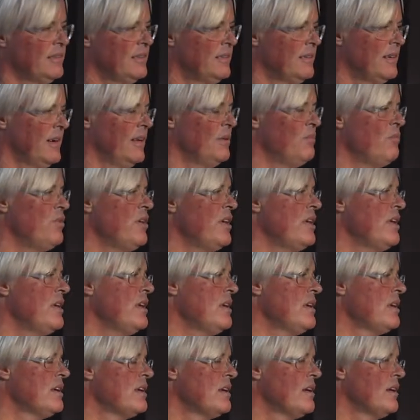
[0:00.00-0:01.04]
and we
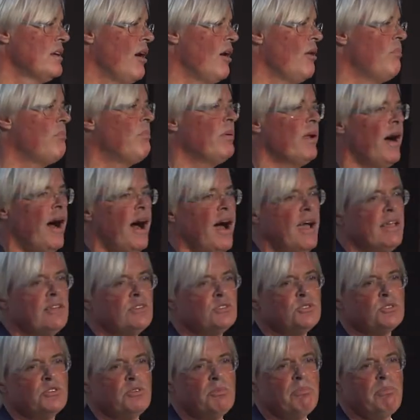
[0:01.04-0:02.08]
apply
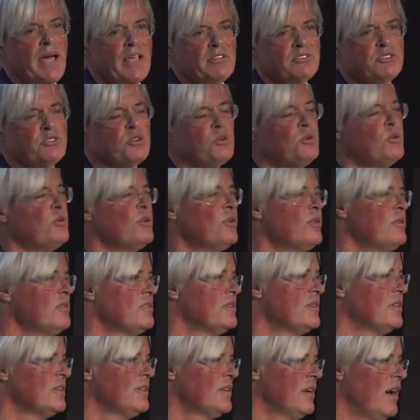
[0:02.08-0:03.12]
to the best school
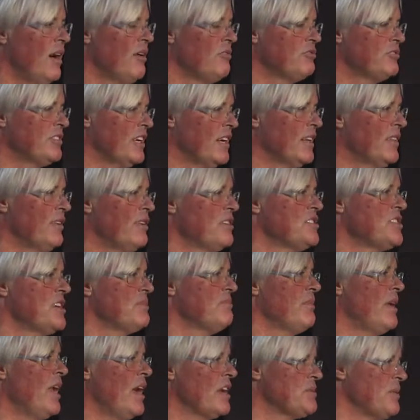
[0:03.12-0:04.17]
of technology and
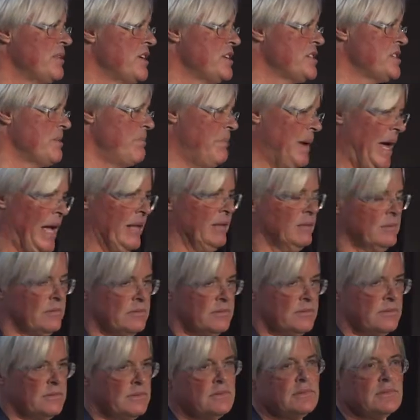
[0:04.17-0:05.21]
management in Japan.
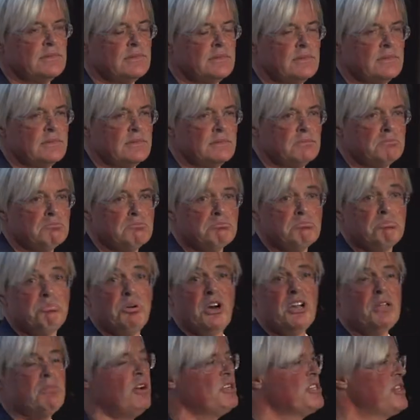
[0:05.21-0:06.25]

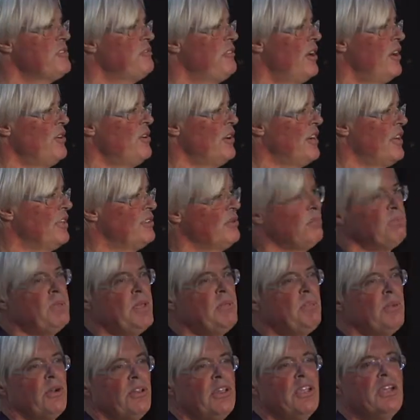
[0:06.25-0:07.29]
Pretty much, if I look at the
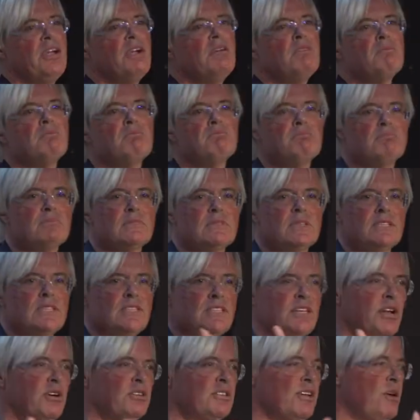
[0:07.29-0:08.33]
people here,
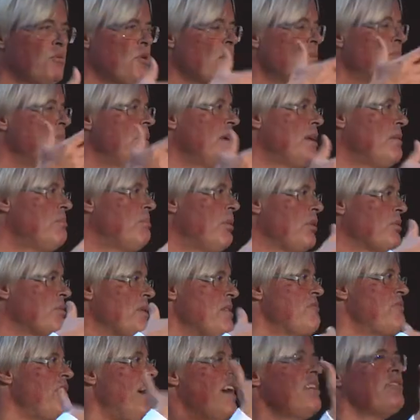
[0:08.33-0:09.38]
there will be possibly
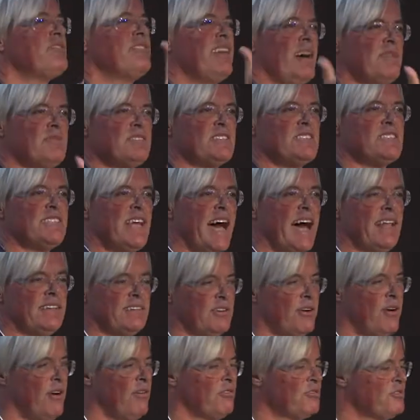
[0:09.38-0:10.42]
5 times that
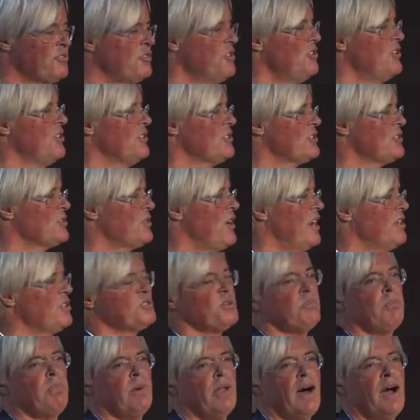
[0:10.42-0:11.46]
of students trying to
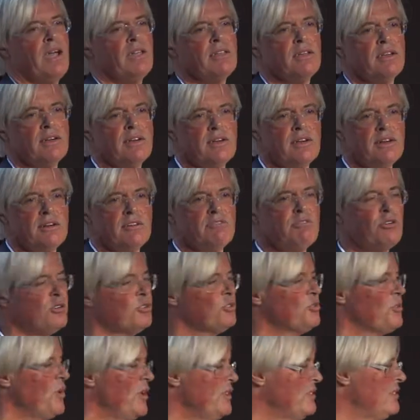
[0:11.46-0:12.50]
apply for the
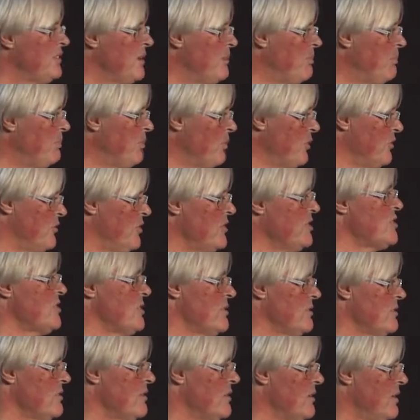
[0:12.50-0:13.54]
20
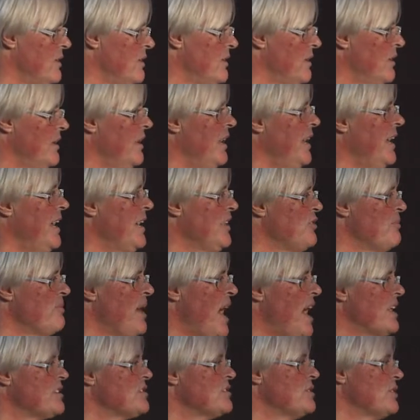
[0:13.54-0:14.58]
position in the
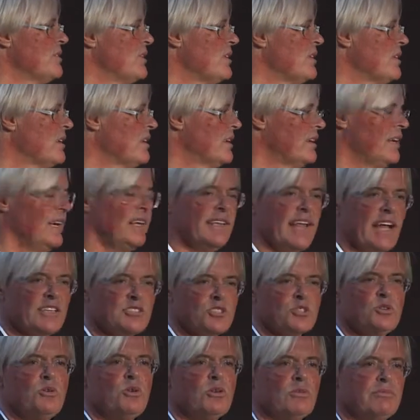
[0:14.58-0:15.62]
master in that
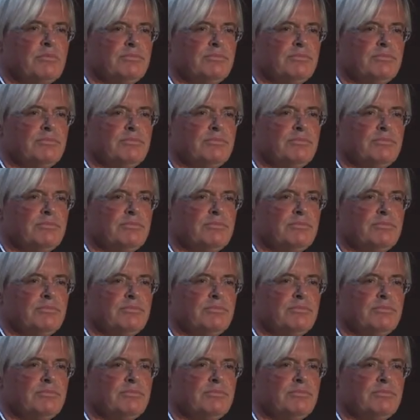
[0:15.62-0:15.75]
school.